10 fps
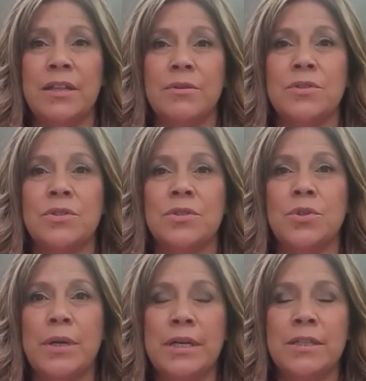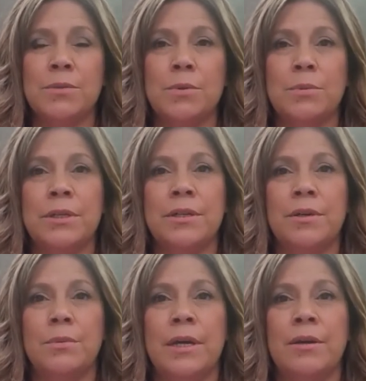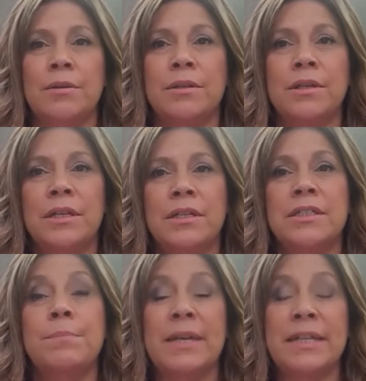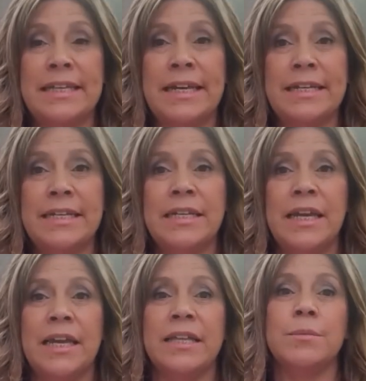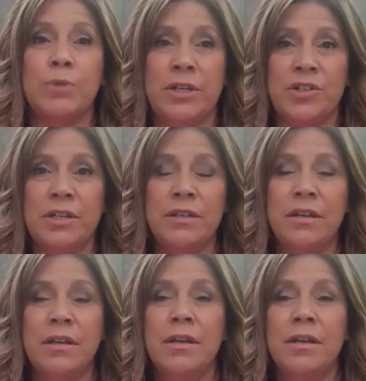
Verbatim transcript: And those trends were really around deep anxiety and depression.